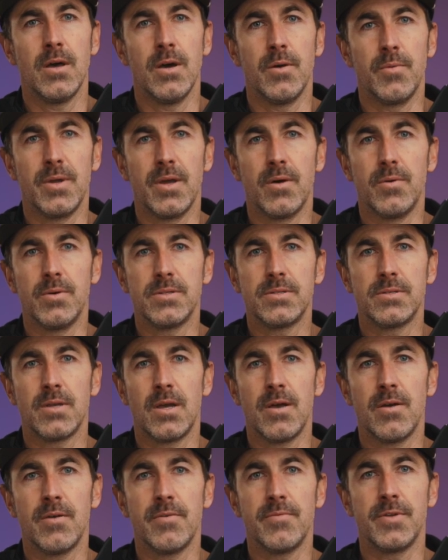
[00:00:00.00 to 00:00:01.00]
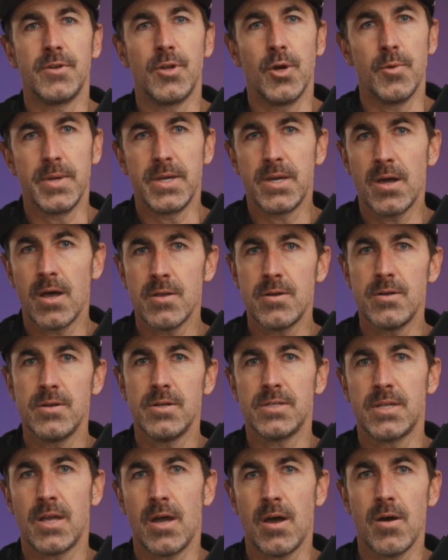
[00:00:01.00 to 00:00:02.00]
We always have Adobe Color
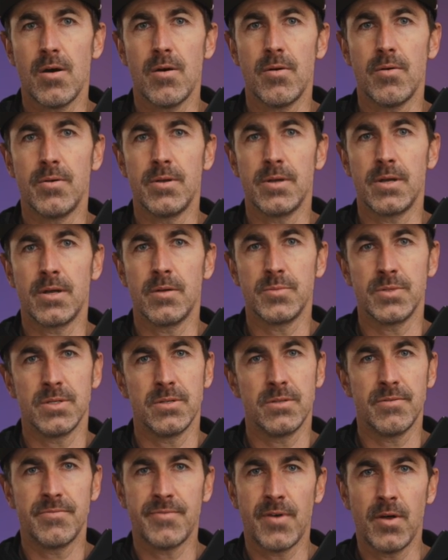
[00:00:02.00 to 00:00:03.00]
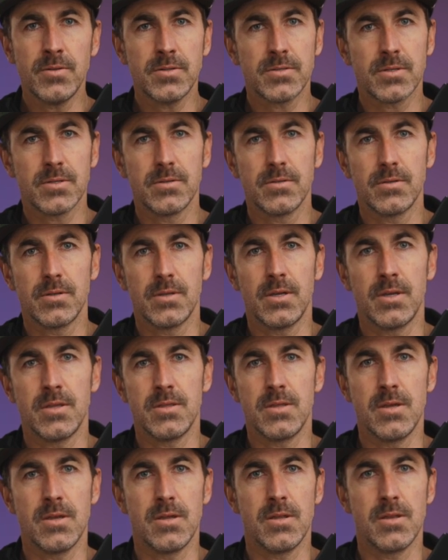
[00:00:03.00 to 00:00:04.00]
is how it comes in default,
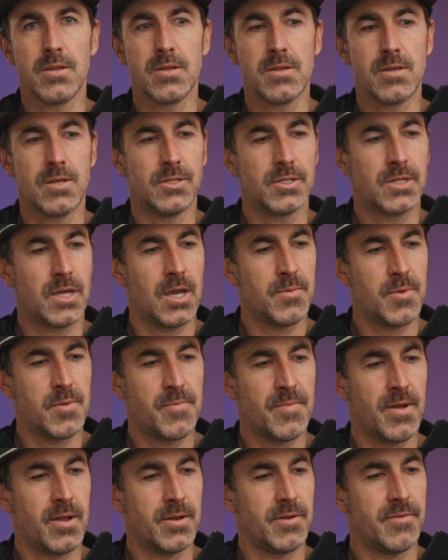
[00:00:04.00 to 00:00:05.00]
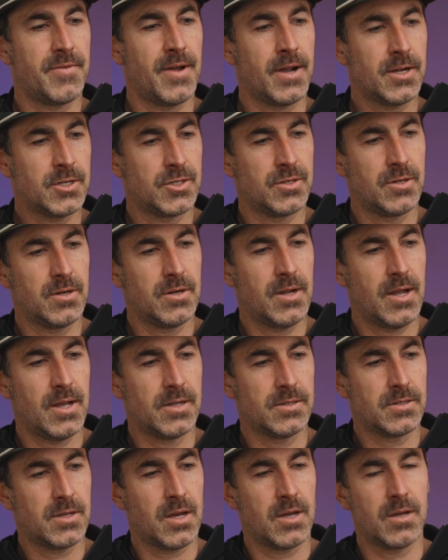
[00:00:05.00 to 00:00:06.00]
and then each camera manufacturer
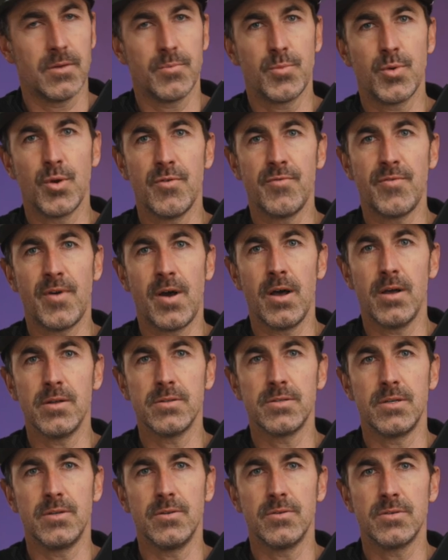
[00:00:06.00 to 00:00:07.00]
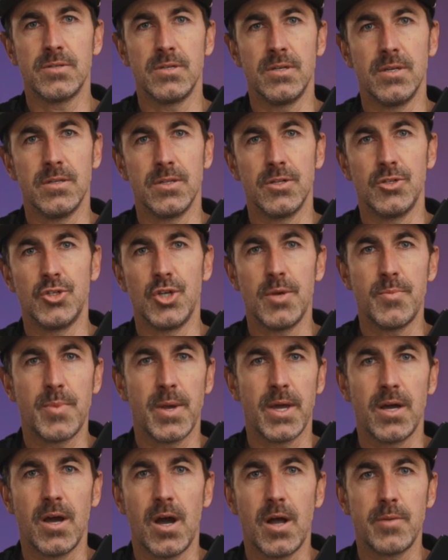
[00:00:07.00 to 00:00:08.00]
has kind of profiles that you'll see in the
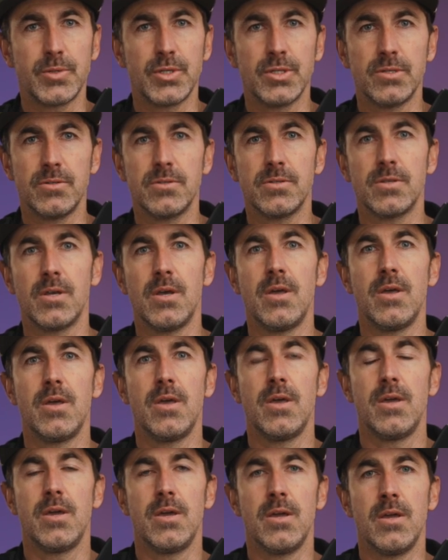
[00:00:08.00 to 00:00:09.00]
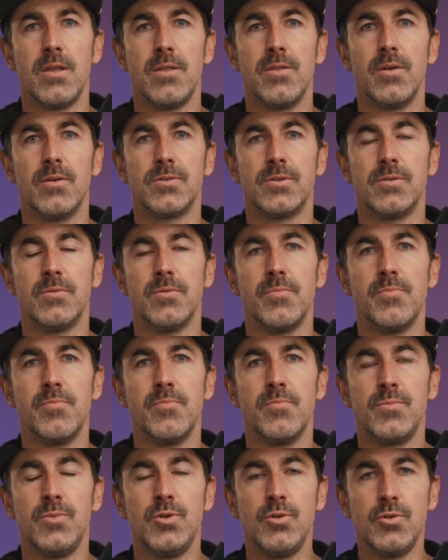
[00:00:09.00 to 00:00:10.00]
JPEG options, and those are
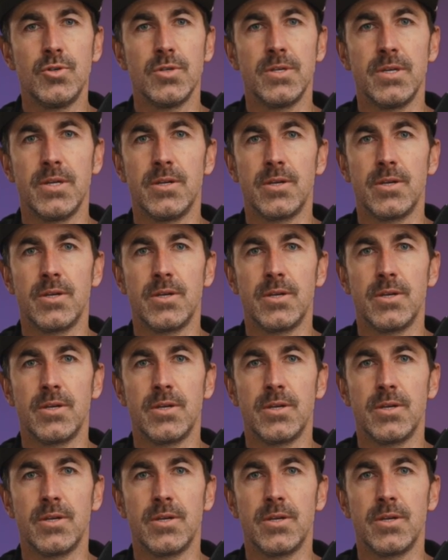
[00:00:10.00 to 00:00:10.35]
usually